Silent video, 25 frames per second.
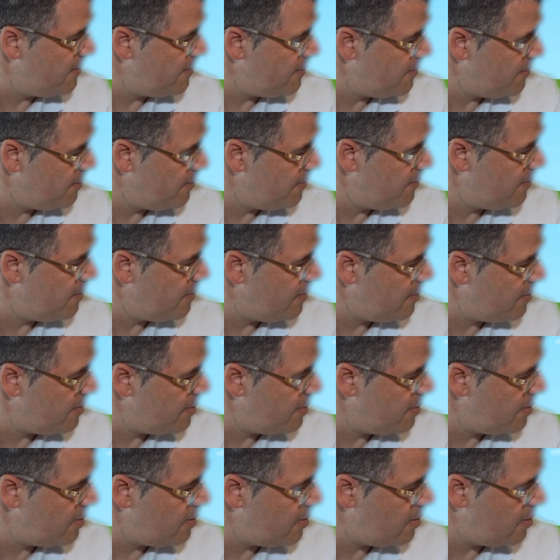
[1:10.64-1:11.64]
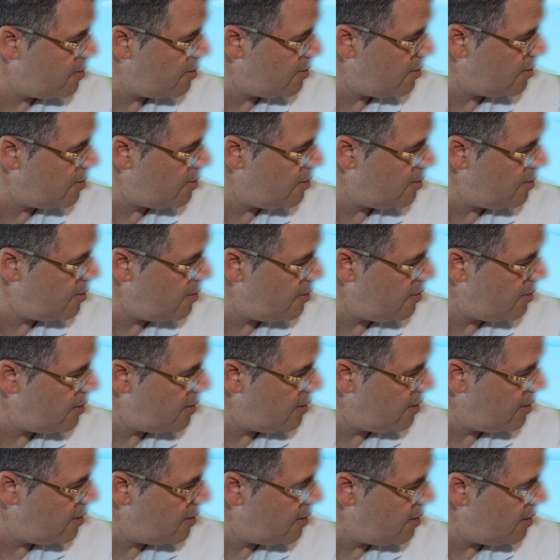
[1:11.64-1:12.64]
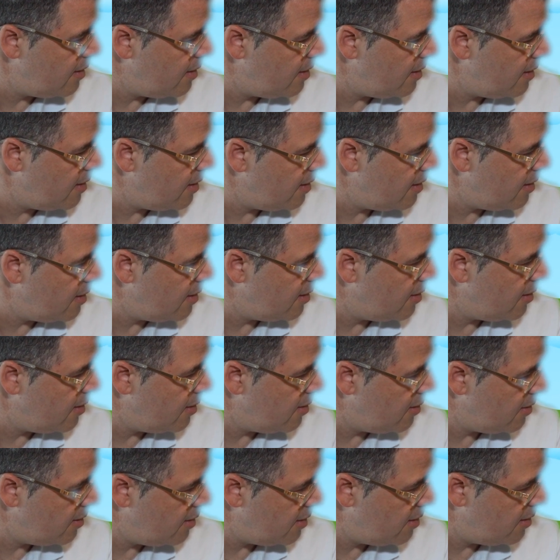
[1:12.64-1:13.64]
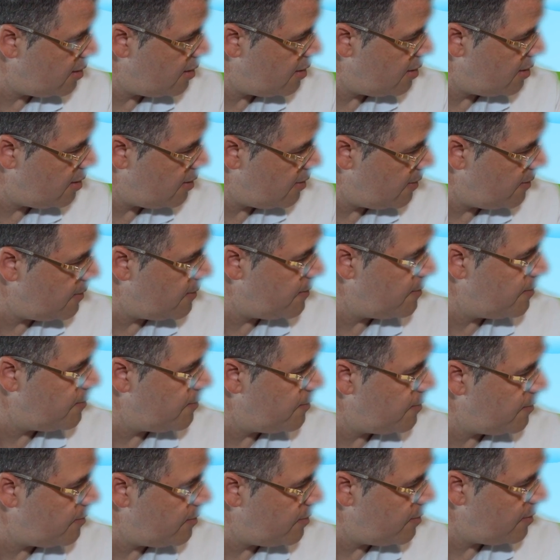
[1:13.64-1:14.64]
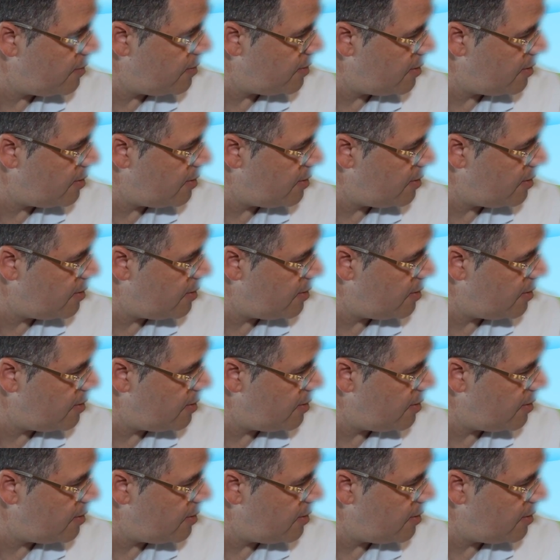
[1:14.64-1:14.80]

The person shown says nothing.